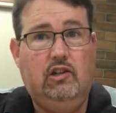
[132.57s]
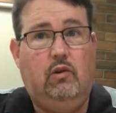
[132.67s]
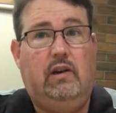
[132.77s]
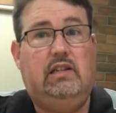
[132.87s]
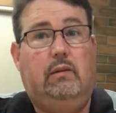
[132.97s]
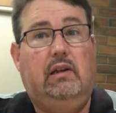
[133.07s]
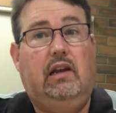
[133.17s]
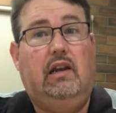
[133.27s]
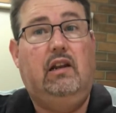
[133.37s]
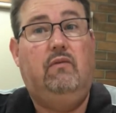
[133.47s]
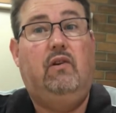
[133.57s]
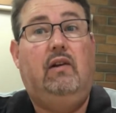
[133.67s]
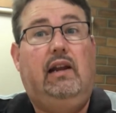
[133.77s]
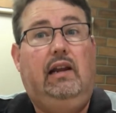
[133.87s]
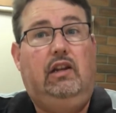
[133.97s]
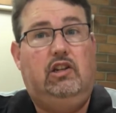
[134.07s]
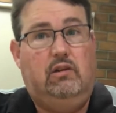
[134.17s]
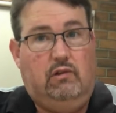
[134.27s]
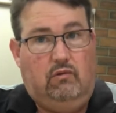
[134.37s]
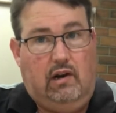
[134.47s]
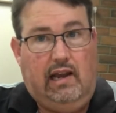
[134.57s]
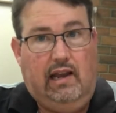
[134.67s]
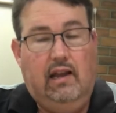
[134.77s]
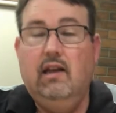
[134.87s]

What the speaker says: doing something in a very illegitimate way.